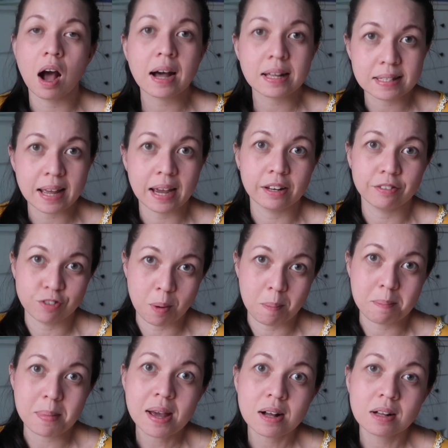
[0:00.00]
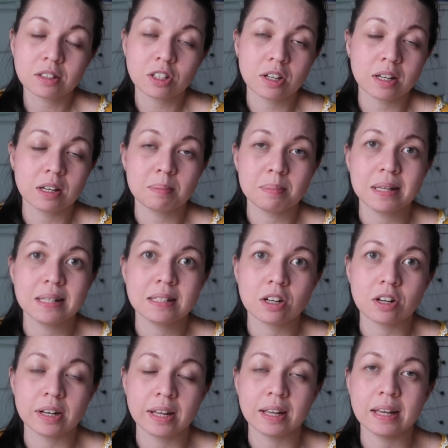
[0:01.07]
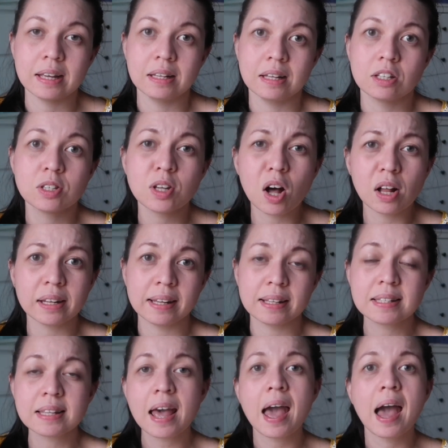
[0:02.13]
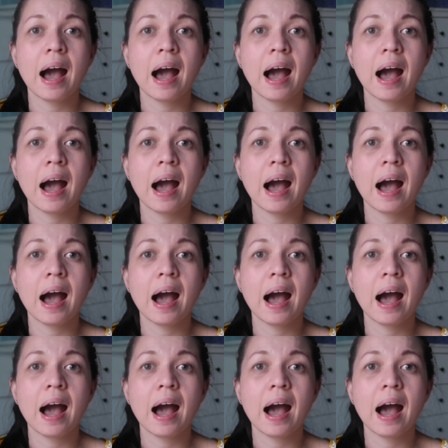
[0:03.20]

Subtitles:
aside from milk, they're gonna be starting eating solids.